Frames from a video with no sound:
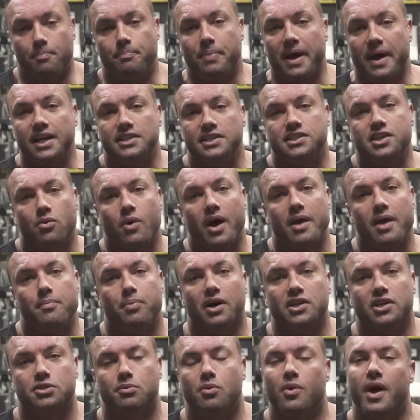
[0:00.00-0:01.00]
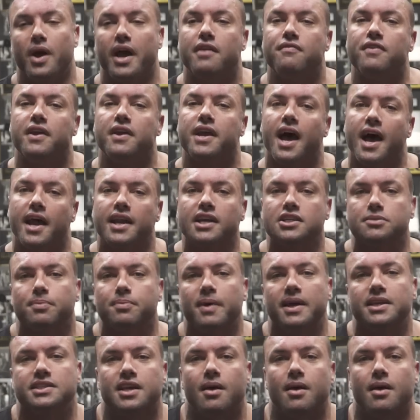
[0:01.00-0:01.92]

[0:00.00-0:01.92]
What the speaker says: basic way possible, and if you can't explain